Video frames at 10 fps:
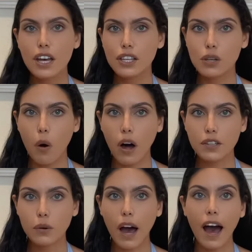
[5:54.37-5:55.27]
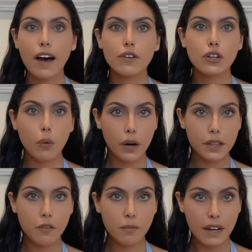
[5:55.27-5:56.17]
You also have north
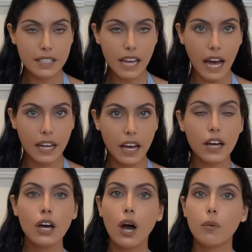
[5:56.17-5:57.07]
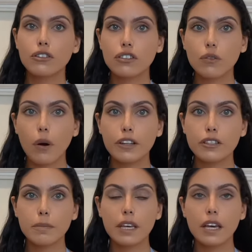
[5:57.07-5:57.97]
of Montana, which is going to
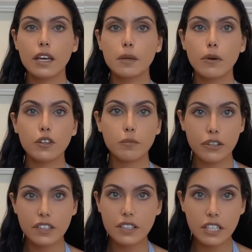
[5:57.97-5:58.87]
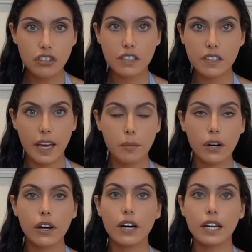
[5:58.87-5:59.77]
be the most prestigious
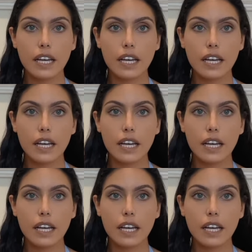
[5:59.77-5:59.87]
neighborhood